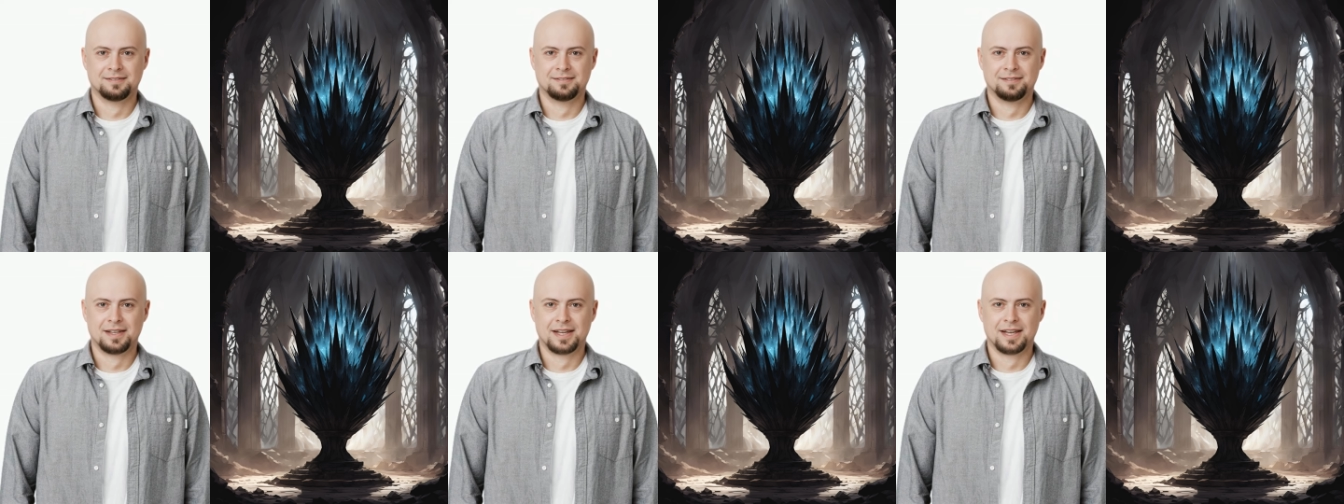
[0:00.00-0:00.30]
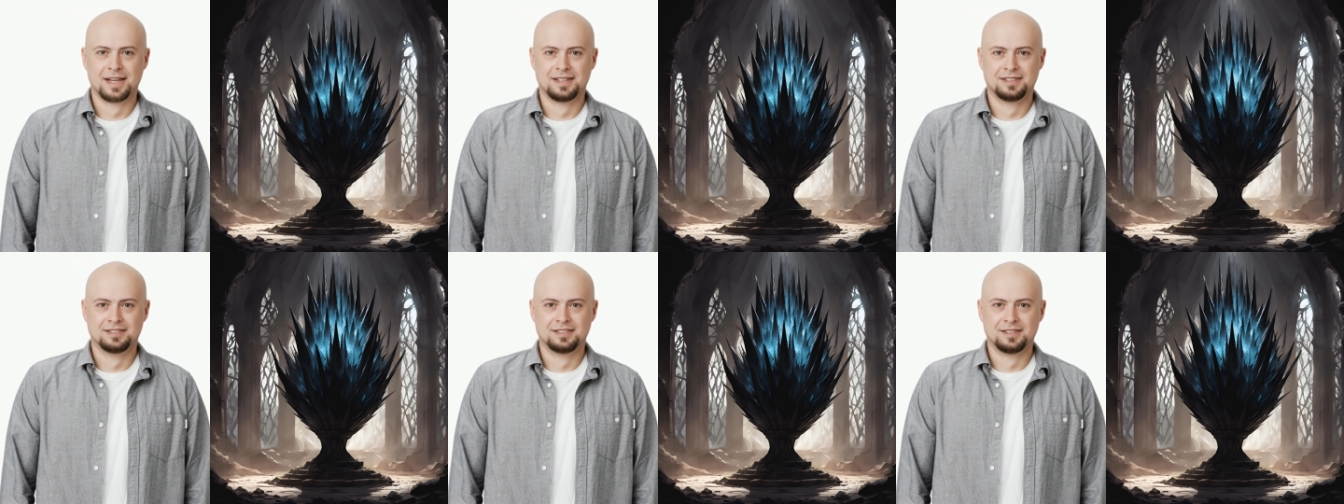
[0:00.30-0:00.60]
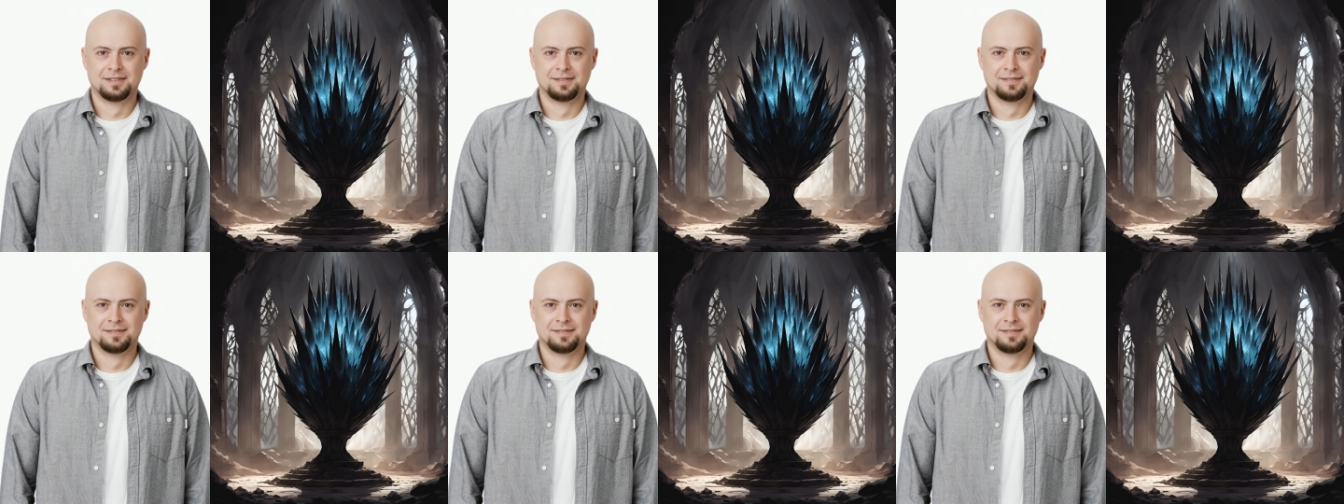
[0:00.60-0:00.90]

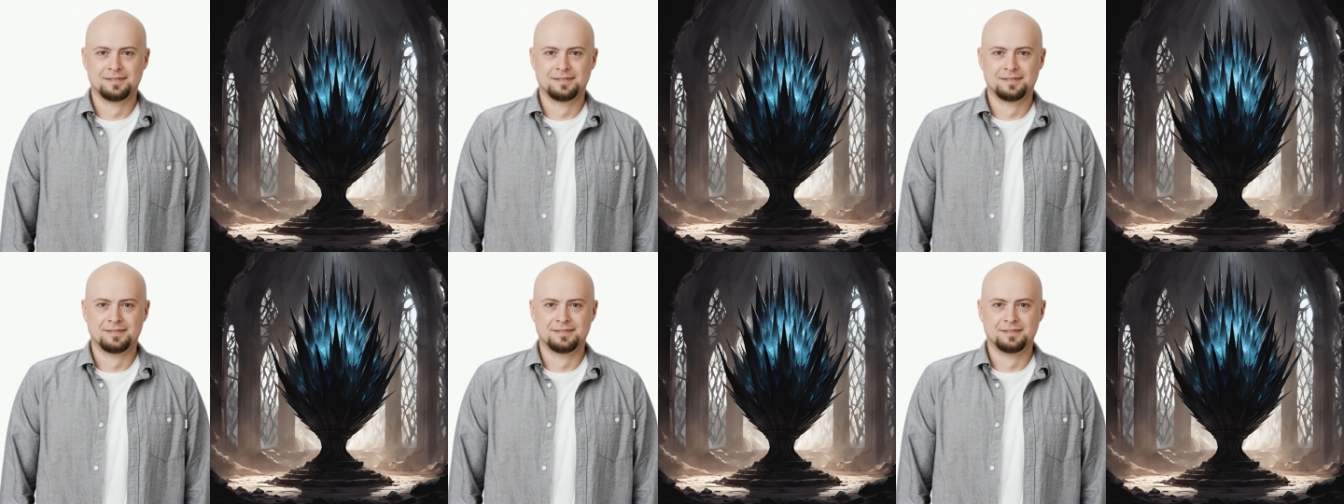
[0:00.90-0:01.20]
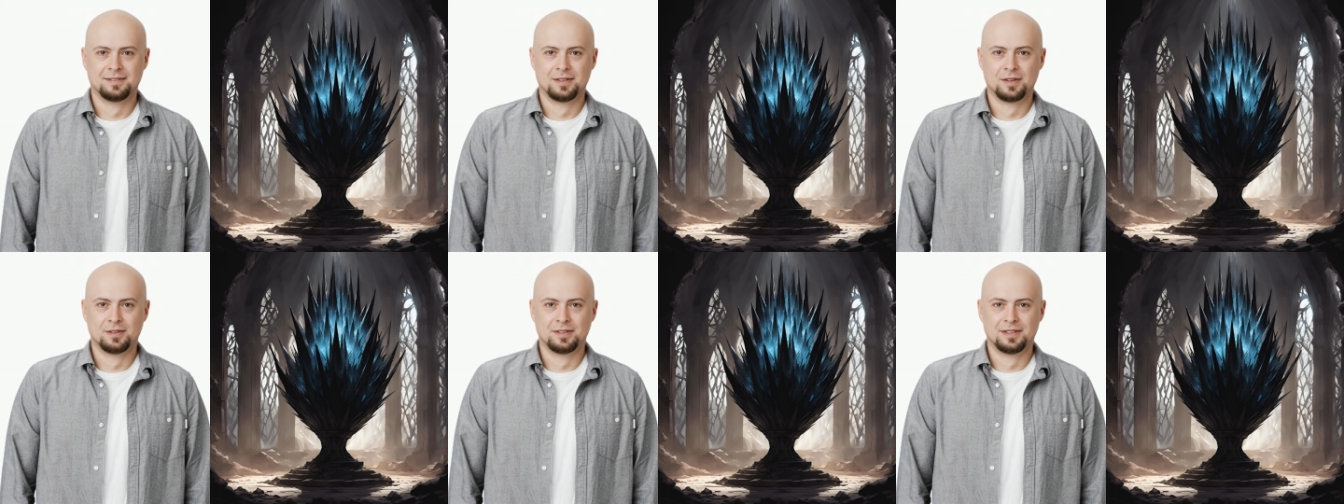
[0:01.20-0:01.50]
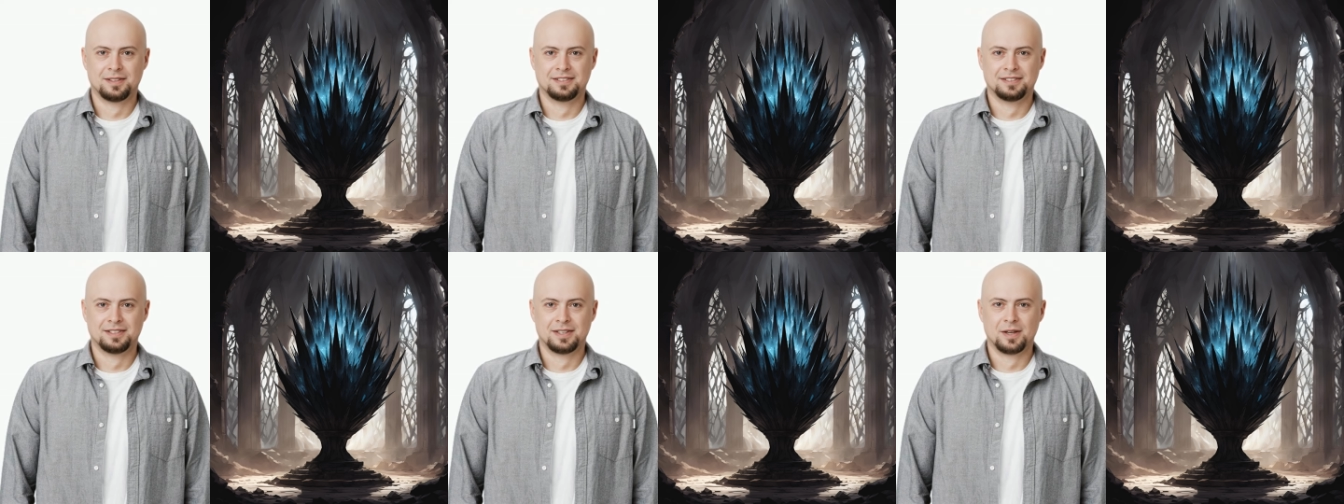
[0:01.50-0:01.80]
fast.
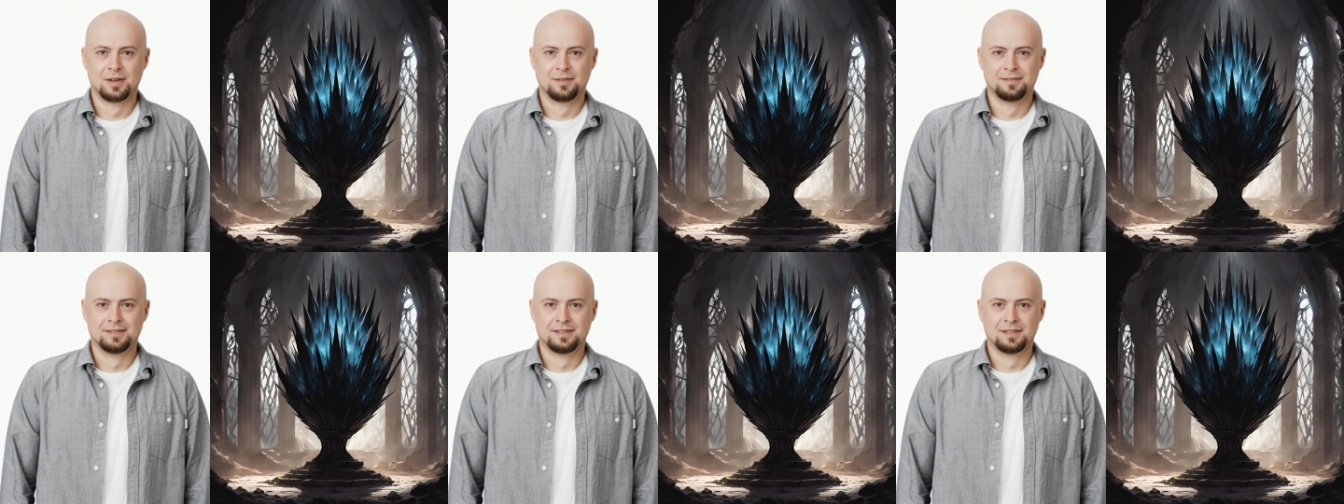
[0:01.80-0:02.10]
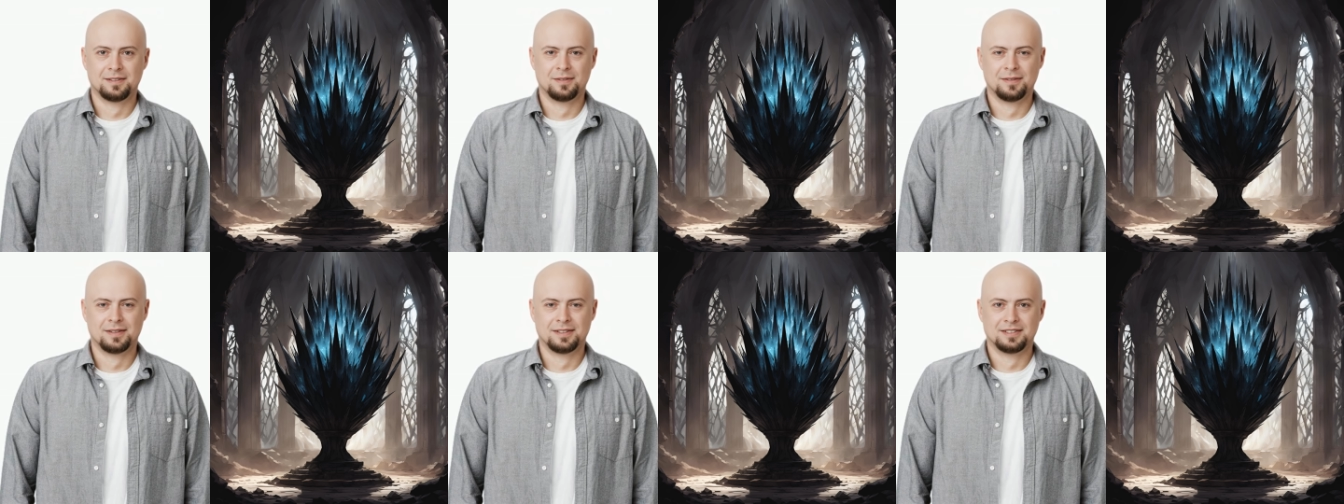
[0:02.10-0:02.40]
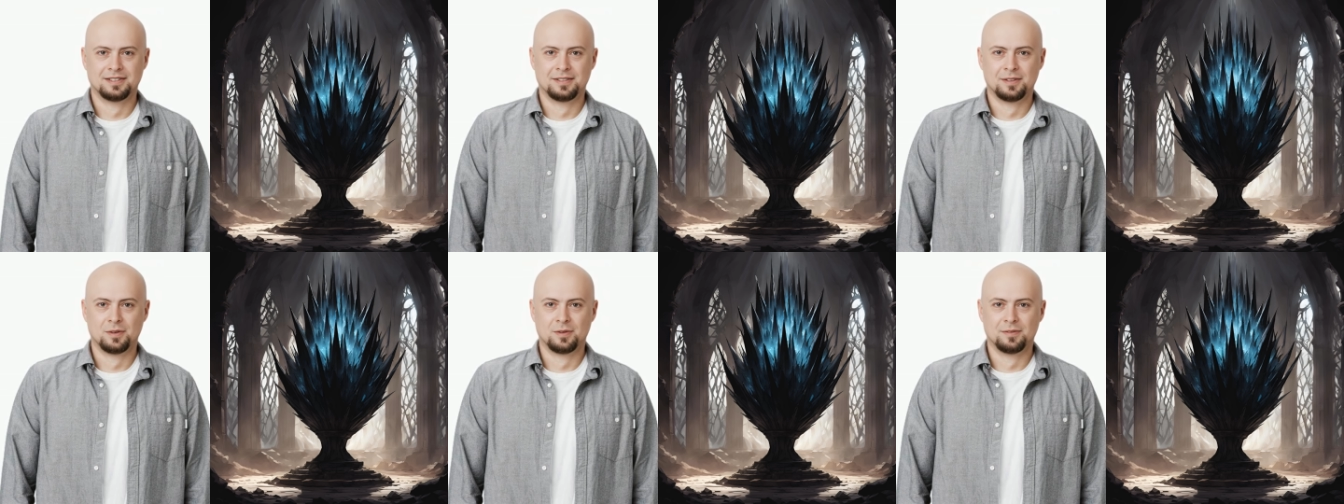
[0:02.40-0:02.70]
Focus on the
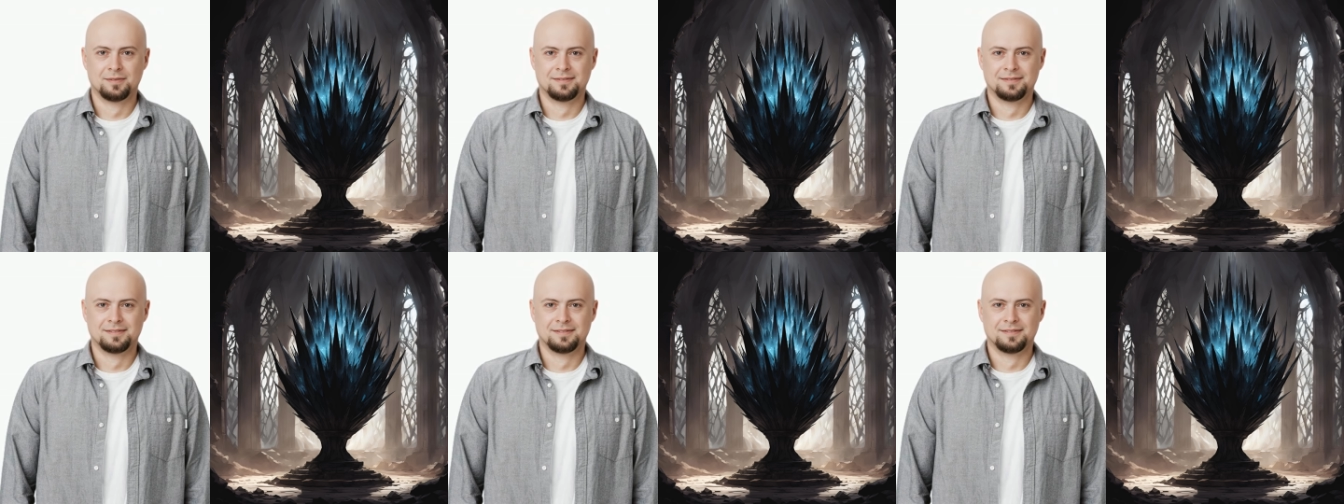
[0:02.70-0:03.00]
crystal,